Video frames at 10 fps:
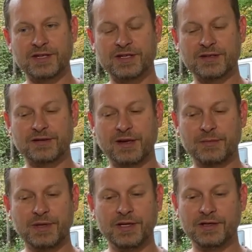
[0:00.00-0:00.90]
It's going to
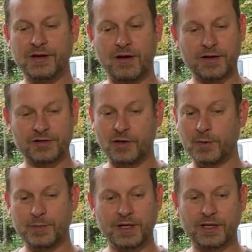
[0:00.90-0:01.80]
be into
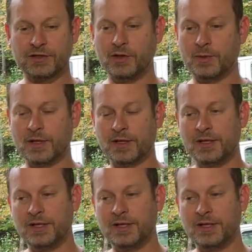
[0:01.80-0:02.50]
October, mid-October.